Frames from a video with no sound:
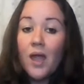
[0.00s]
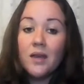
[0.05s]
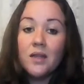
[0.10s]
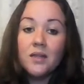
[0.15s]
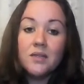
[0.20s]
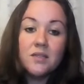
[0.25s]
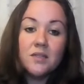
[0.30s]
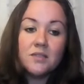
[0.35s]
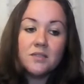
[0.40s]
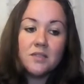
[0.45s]
and
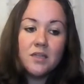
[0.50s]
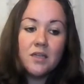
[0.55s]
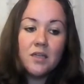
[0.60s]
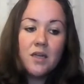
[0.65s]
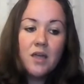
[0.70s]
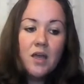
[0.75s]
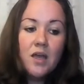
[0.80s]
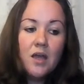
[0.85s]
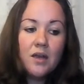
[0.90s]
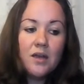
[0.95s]
it doesn't
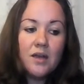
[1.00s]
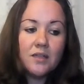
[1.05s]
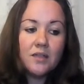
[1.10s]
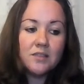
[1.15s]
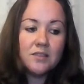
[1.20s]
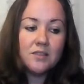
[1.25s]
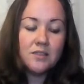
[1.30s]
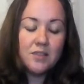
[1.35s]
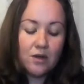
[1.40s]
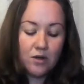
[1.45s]

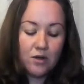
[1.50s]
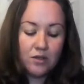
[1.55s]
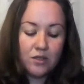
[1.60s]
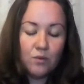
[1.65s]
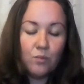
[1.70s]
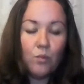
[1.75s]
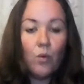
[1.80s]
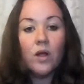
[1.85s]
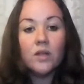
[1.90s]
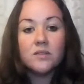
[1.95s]

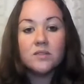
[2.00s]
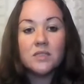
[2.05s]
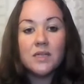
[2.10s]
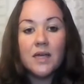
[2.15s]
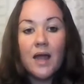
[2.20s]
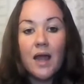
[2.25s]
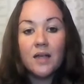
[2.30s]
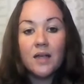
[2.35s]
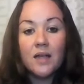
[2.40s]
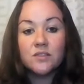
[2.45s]
necessarily want
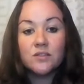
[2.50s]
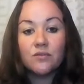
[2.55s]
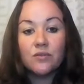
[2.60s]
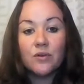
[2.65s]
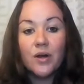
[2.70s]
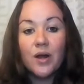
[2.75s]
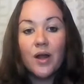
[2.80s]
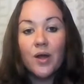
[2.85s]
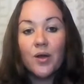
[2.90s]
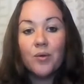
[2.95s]
to ask
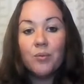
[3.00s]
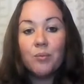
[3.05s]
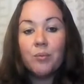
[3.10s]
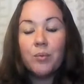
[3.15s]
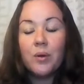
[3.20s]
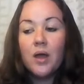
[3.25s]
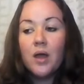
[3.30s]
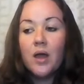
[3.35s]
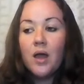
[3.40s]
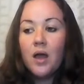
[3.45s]
for help,
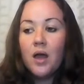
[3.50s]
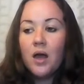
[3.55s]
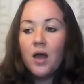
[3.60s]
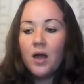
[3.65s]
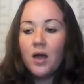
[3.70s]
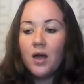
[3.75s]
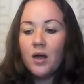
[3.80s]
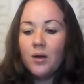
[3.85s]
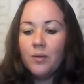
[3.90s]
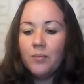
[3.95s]

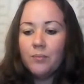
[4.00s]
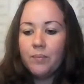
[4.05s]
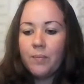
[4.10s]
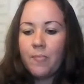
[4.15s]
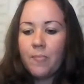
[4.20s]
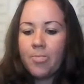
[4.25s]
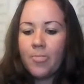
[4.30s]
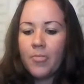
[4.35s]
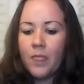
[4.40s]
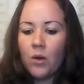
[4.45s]

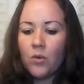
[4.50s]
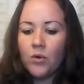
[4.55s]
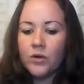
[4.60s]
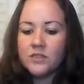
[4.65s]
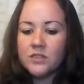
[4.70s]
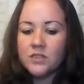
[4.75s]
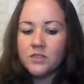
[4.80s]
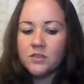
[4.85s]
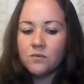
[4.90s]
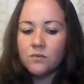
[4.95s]
or
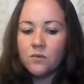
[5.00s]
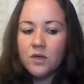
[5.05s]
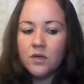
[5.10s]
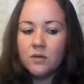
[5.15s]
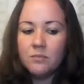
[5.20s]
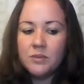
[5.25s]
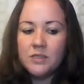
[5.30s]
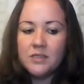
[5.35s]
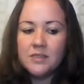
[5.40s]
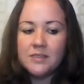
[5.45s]
it doesn't want
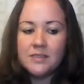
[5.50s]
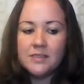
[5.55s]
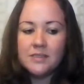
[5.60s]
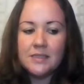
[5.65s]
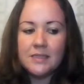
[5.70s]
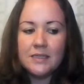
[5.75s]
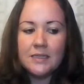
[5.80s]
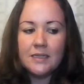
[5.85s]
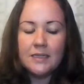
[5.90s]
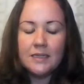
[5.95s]
to be
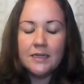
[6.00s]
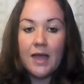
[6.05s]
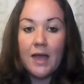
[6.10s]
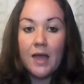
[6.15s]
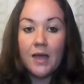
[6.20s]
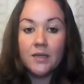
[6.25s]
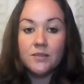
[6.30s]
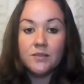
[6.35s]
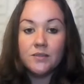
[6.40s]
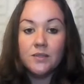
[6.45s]
seen
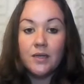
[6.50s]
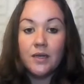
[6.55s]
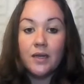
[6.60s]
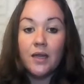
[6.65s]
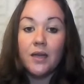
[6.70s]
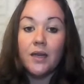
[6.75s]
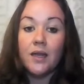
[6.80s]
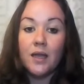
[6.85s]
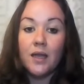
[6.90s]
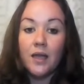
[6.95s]
as
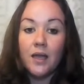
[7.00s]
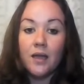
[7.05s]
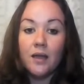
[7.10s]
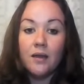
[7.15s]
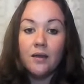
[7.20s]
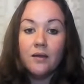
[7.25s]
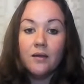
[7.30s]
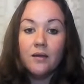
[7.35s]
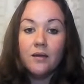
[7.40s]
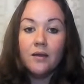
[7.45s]
needing
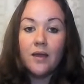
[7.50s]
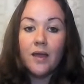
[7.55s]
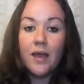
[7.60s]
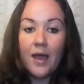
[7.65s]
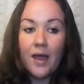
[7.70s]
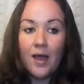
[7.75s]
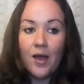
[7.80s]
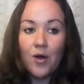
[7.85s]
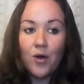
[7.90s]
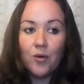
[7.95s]

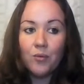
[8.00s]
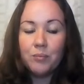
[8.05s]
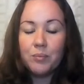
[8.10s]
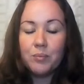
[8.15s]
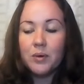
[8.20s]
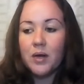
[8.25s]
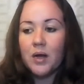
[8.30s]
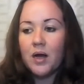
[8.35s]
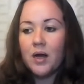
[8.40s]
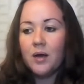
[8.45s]
help.
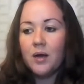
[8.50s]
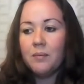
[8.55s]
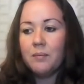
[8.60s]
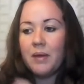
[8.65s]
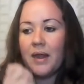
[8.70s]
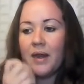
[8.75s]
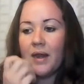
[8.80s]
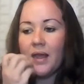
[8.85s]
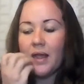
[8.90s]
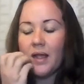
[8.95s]

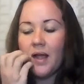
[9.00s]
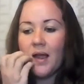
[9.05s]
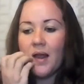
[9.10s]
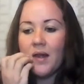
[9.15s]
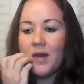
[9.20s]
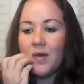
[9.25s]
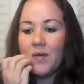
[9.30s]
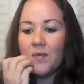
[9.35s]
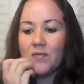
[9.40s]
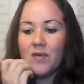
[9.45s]
And it
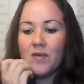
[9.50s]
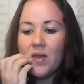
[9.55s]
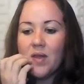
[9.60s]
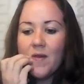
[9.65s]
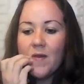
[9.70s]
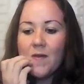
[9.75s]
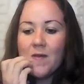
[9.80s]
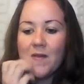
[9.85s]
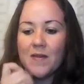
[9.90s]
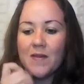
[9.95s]
kind of,
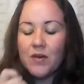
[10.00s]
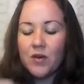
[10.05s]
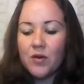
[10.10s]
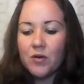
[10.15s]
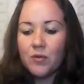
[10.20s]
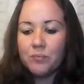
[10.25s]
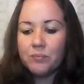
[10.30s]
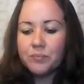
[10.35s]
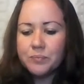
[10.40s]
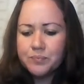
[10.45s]
you
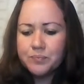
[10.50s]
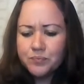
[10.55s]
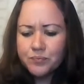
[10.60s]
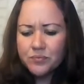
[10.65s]
know,